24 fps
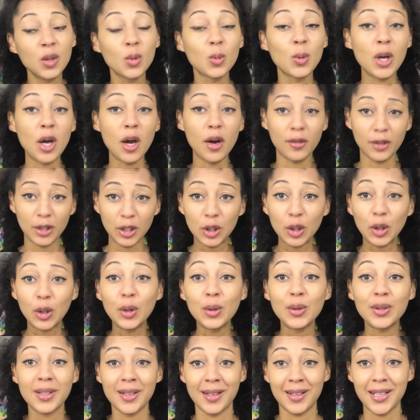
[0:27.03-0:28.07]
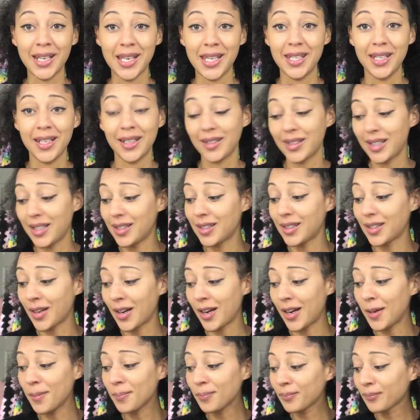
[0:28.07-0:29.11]
we are including knitting this
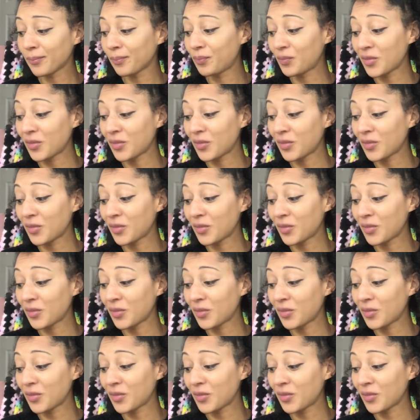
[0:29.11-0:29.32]
time